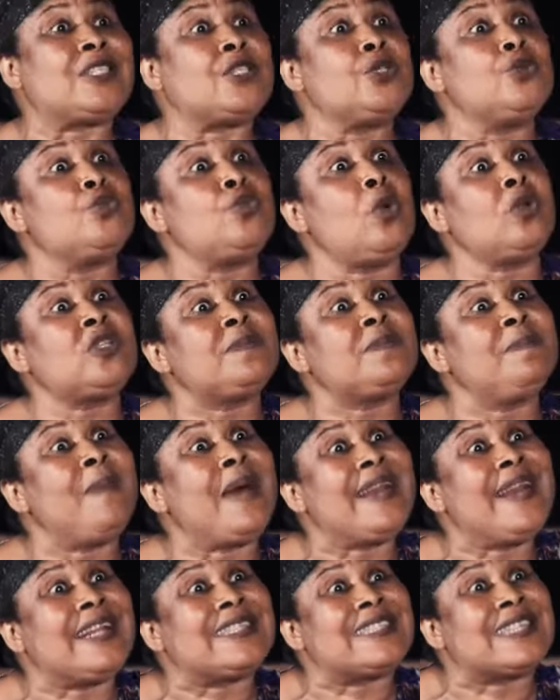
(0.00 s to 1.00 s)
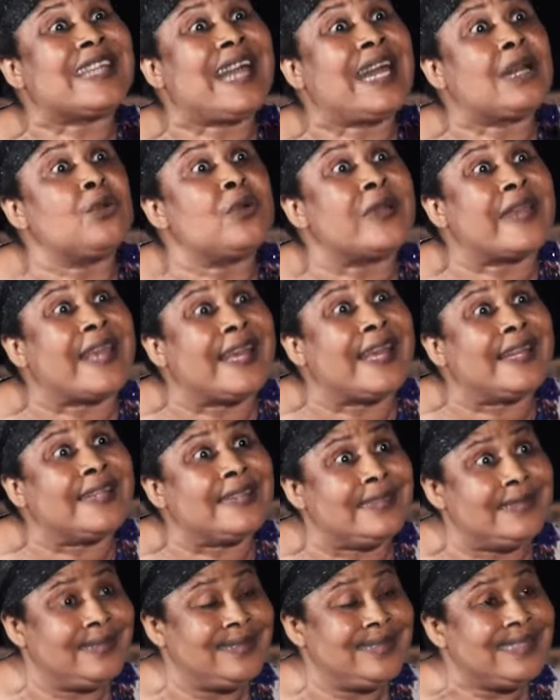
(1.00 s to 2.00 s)
The point is that you not married that
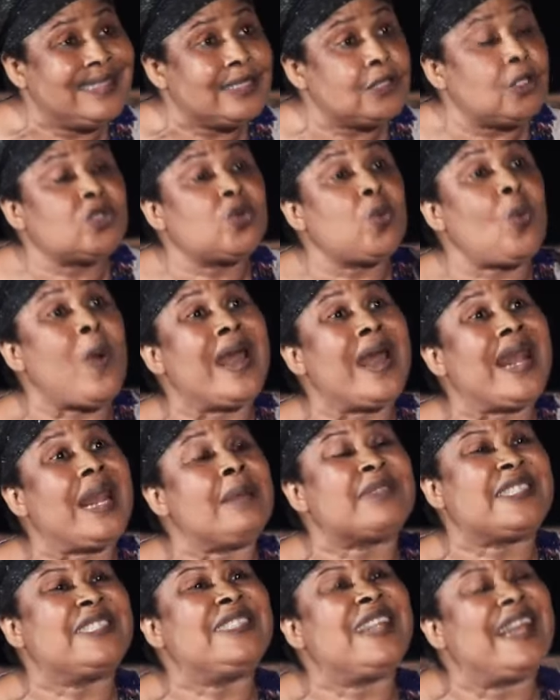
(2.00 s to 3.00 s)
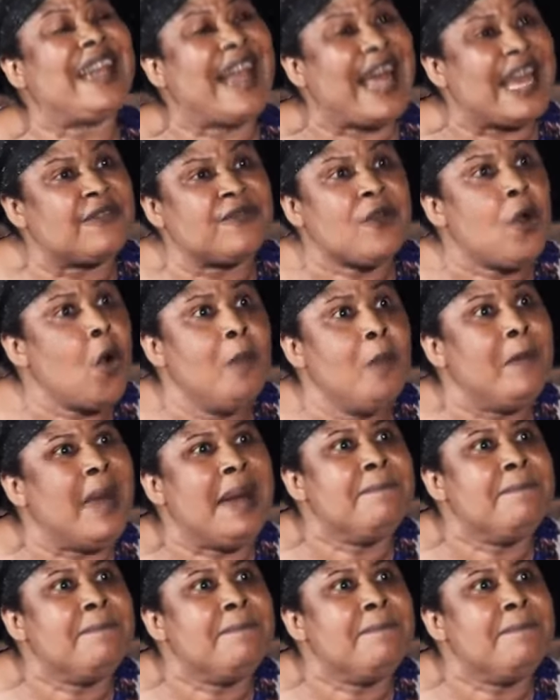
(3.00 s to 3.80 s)
Nkano girl. Not while I'm still